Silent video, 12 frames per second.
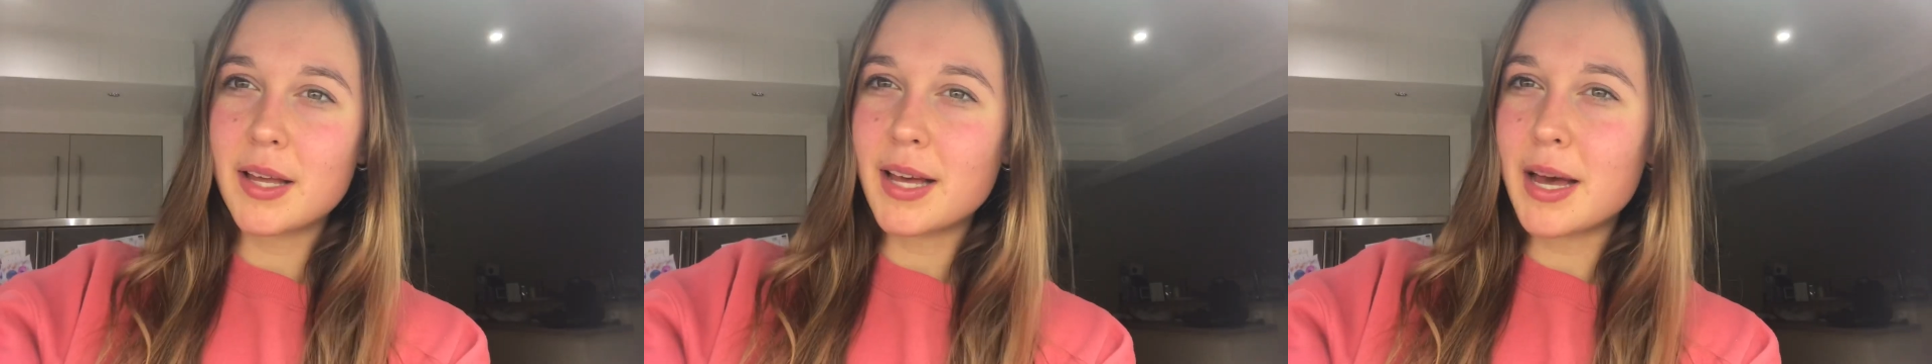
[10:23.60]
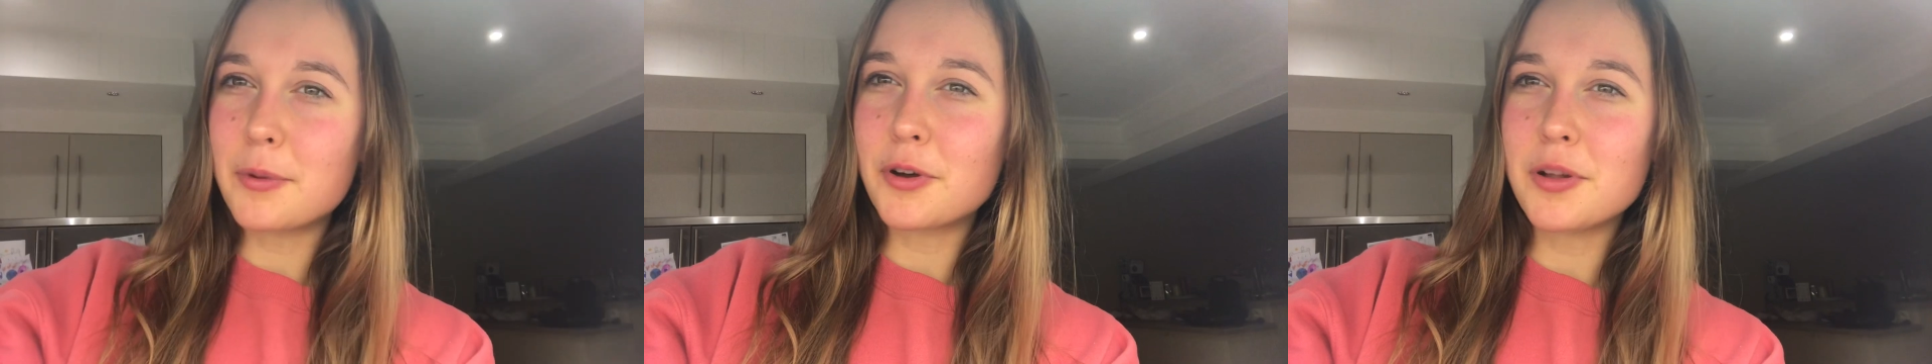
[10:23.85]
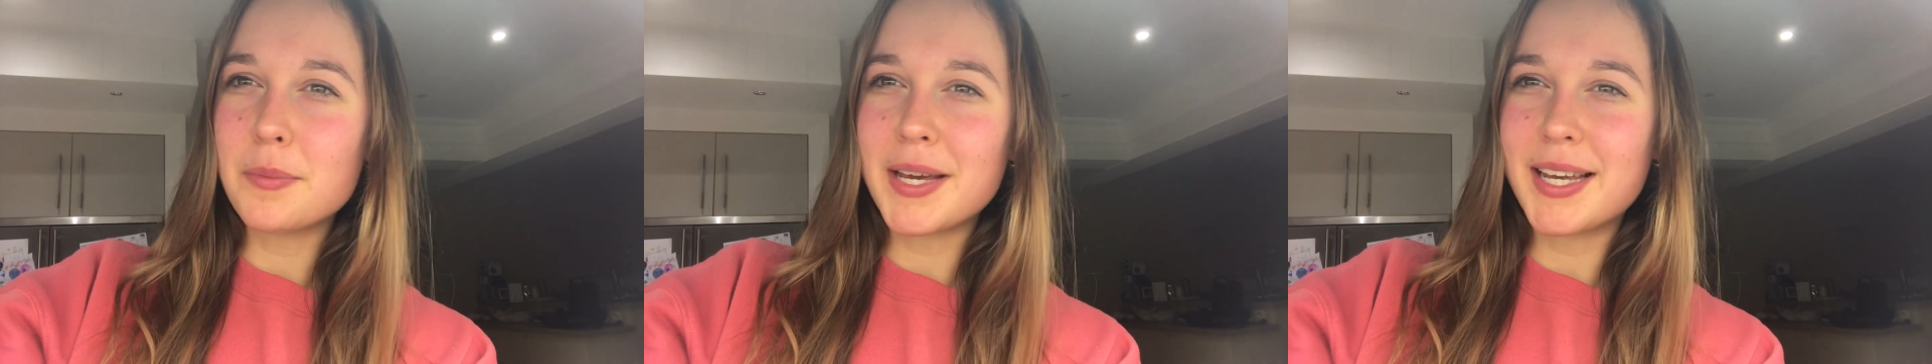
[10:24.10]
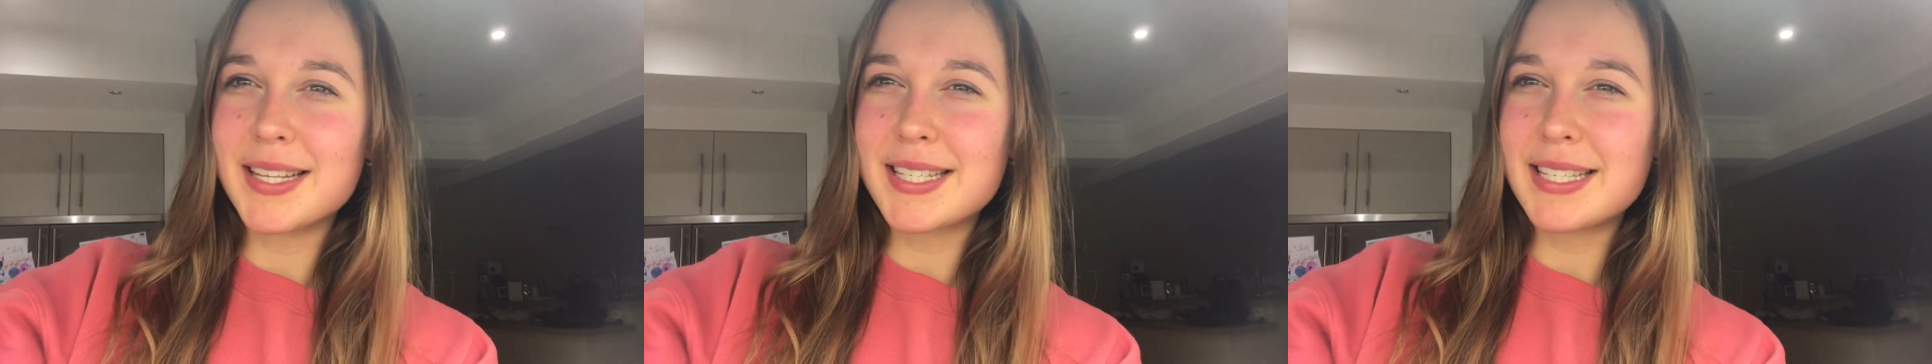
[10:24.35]
I'm gonna make
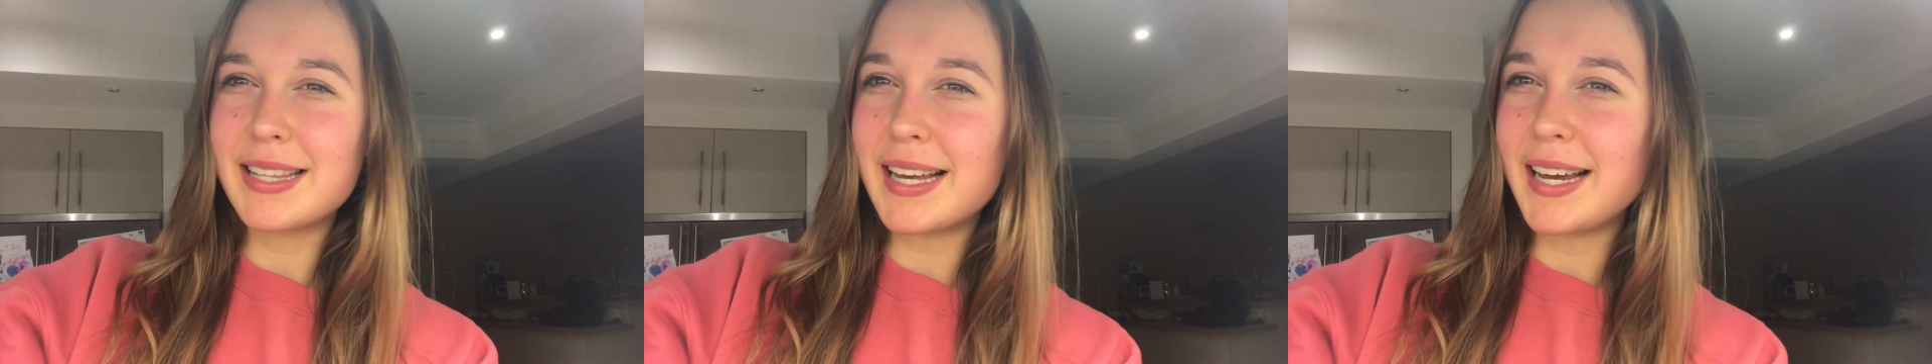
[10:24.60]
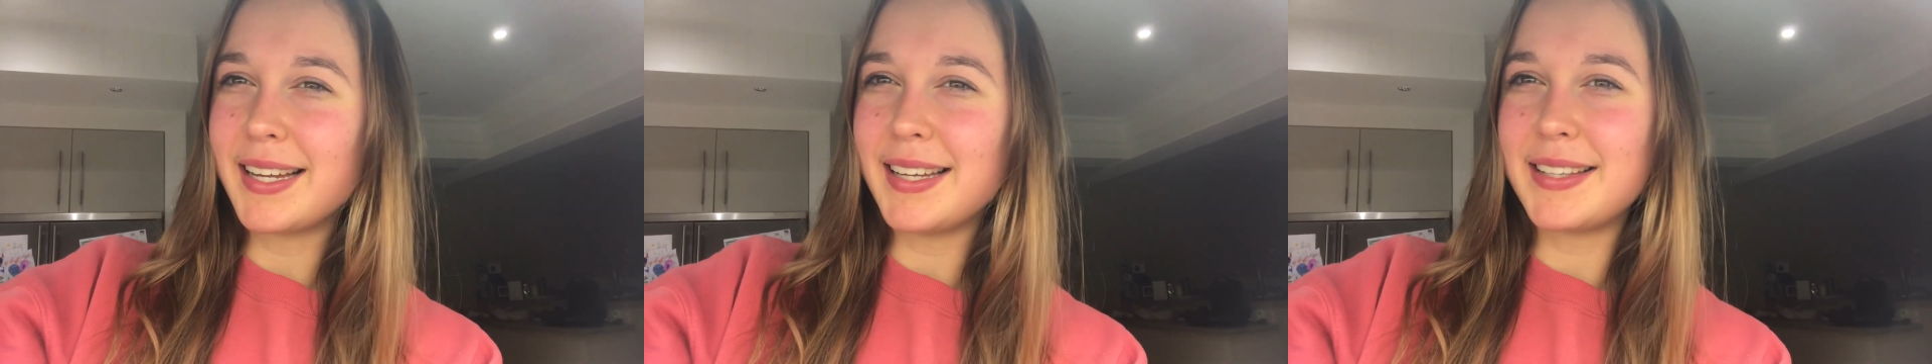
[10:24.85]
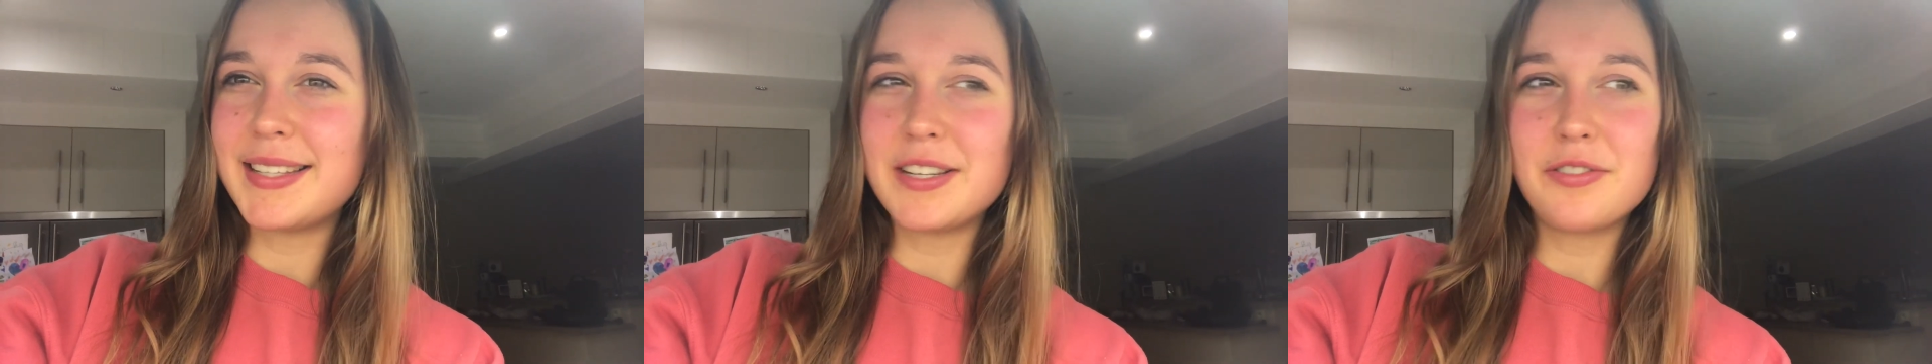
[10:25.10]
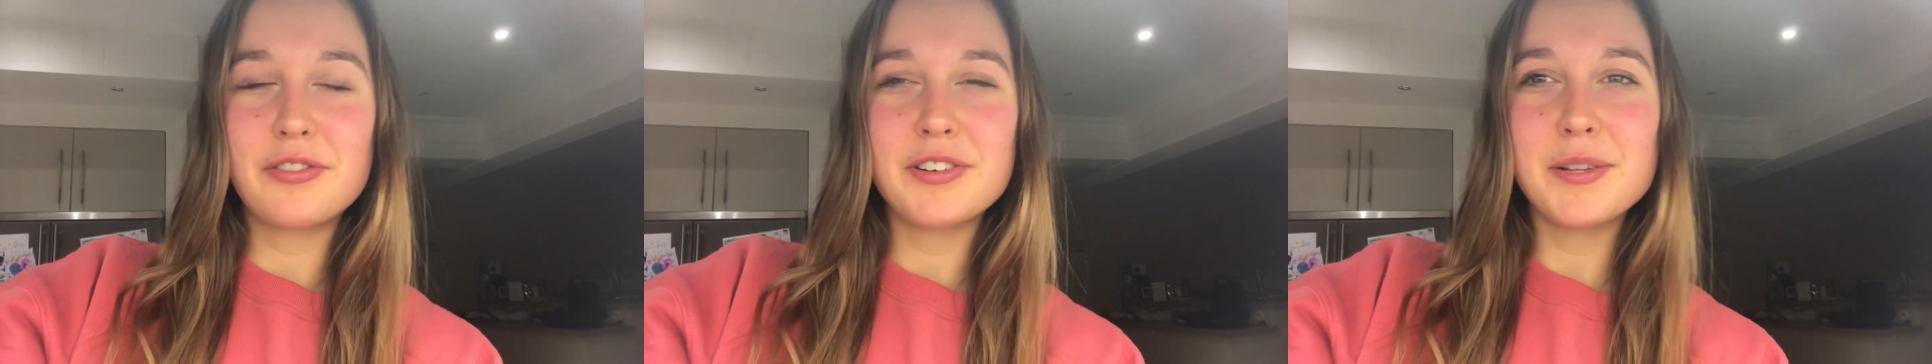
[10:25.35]
it slightly
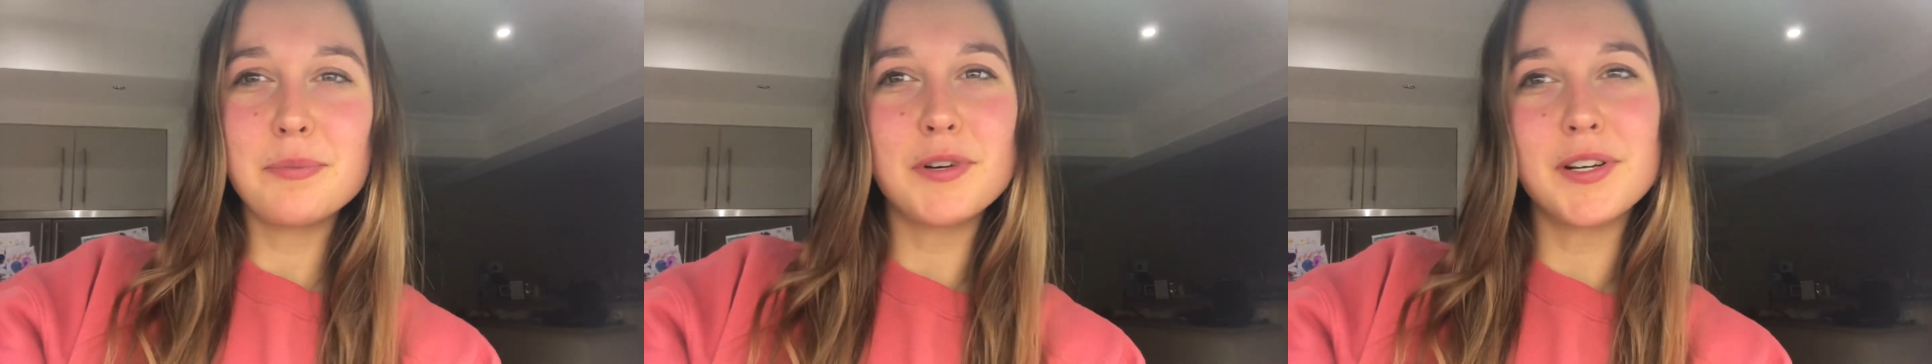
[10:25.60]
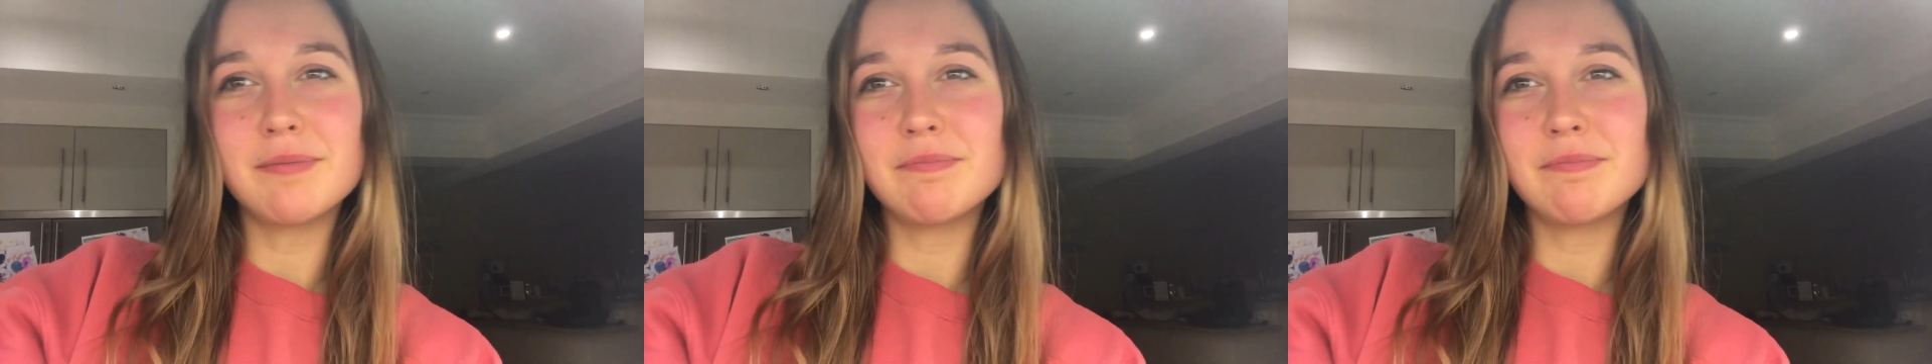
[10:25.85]
different, but